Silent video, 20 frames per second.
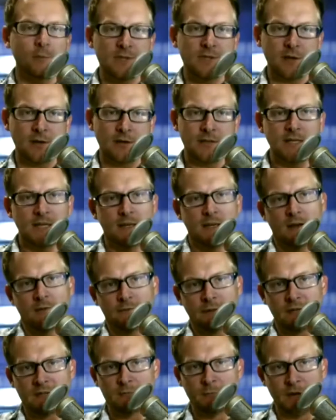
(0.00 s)
we start seeing
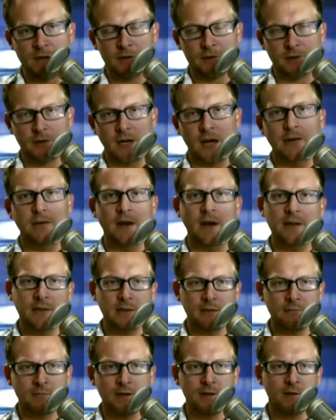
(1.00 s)
Netflix bundled, I,
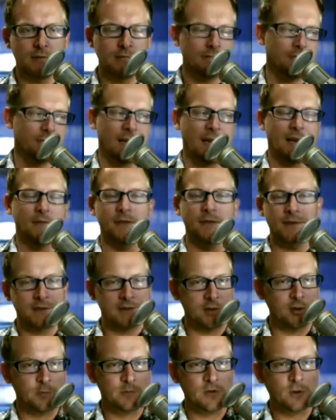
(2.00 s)
I uh,
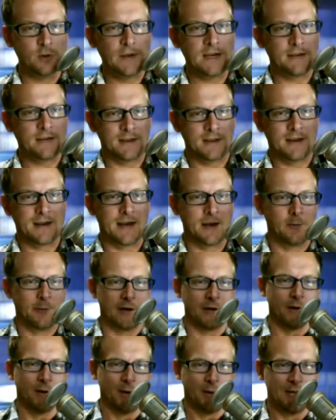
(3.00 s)
too too big a thing. I don't want
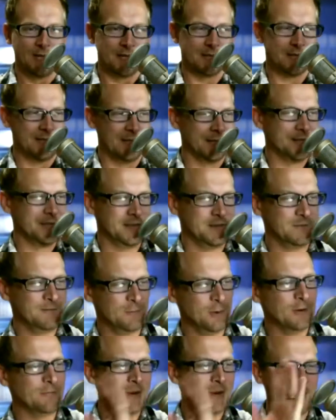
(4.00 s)
to go to the extension.
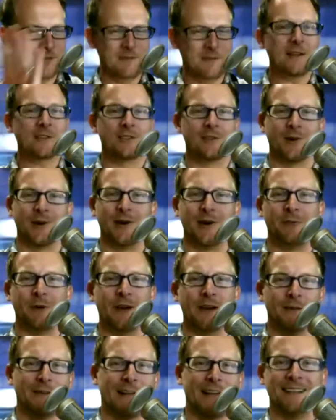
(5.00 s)
Well, next story,
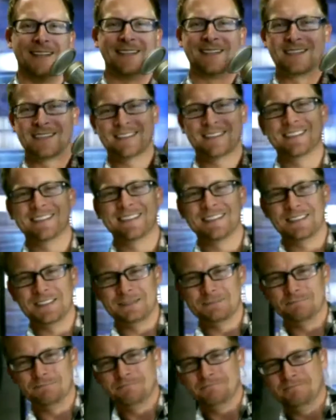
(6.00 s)
forget about
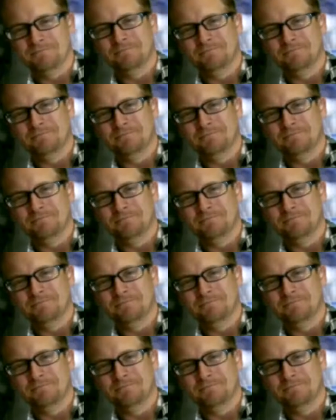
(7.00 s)
it.